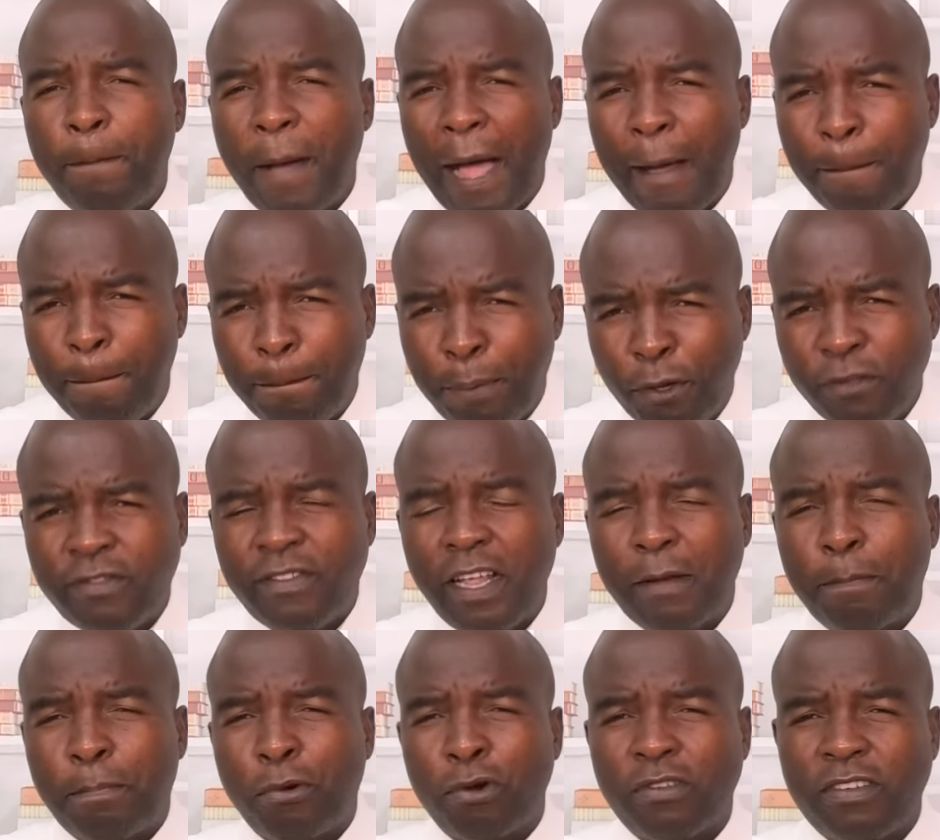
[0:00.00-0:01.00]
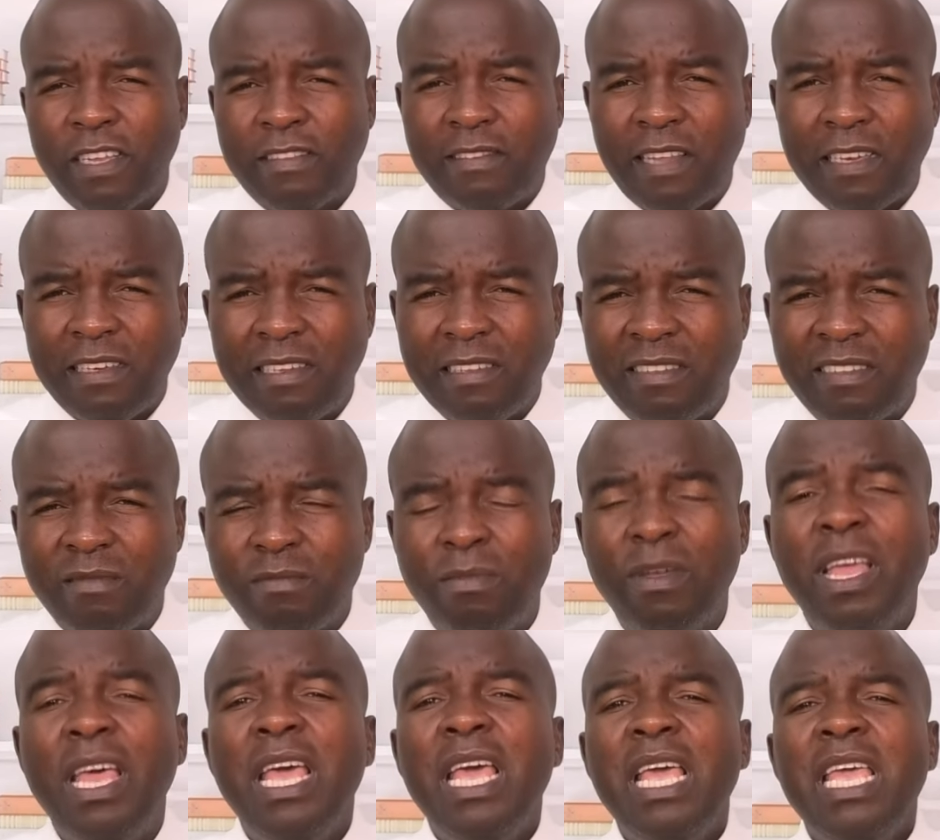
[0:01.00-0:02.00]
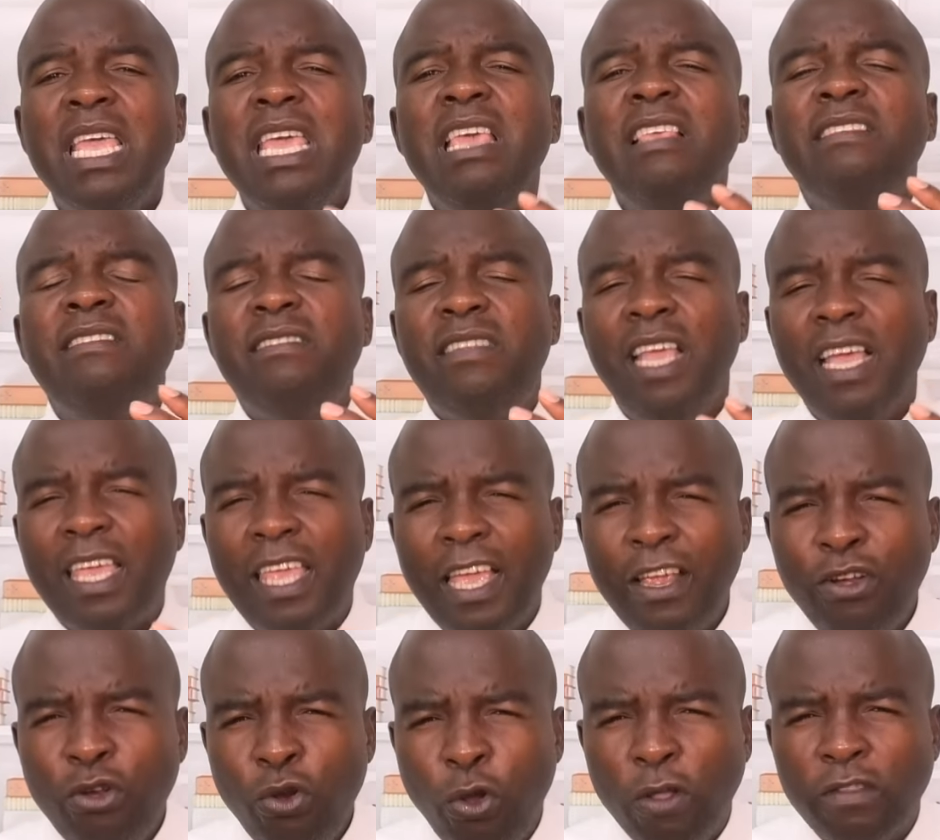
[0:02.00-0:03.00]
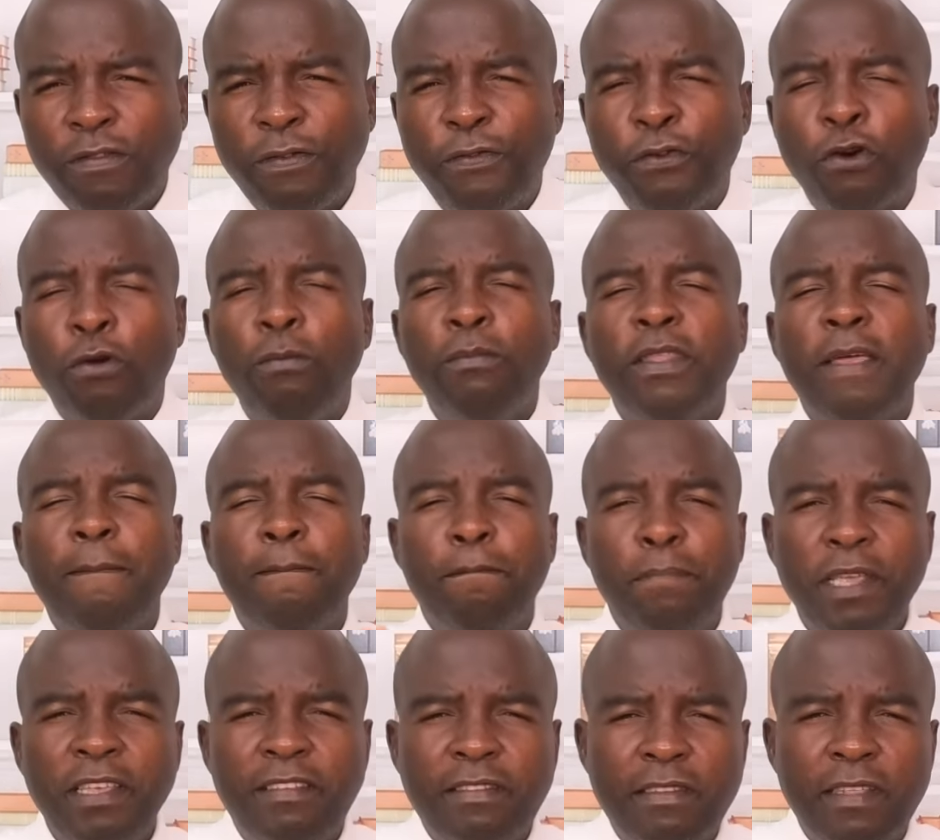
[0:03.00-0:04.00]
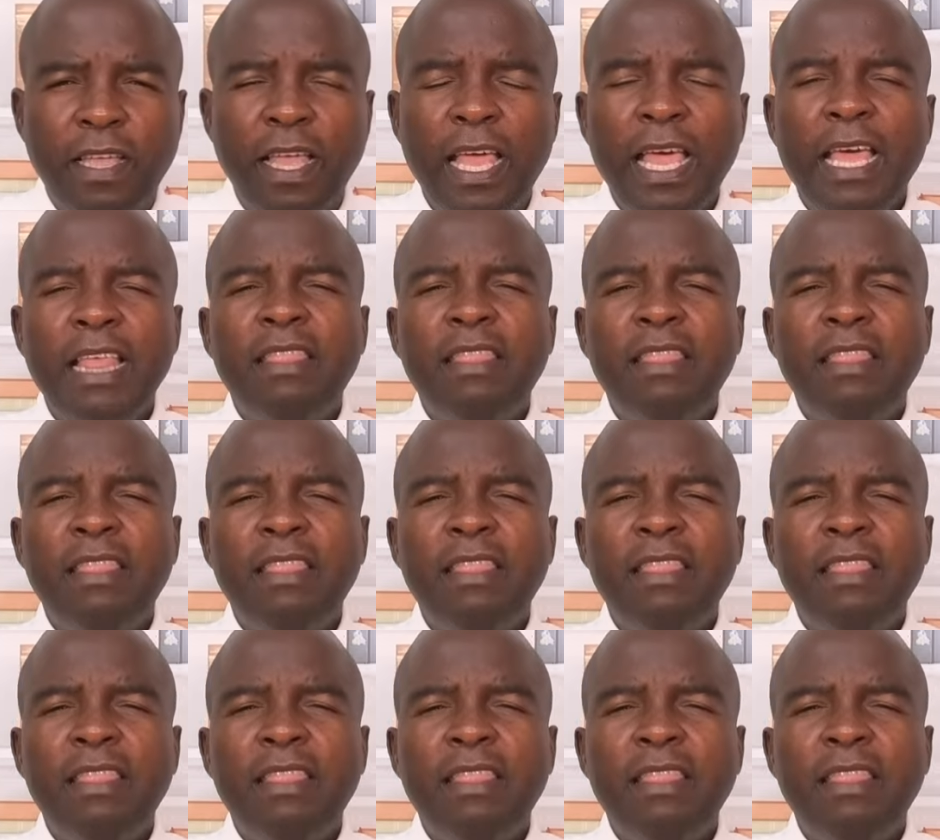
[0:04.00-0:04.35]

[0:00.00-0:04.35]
apostate Protestantism is taking notes from the beast.